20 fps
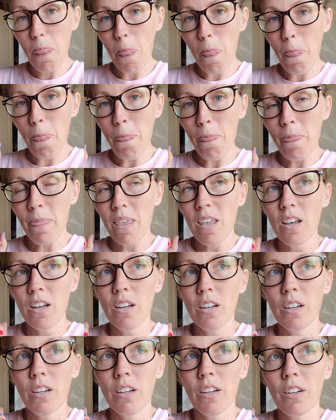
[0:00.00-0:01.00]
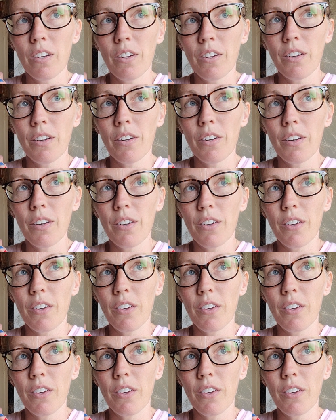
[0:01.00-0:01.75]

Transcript: Nobody speaks.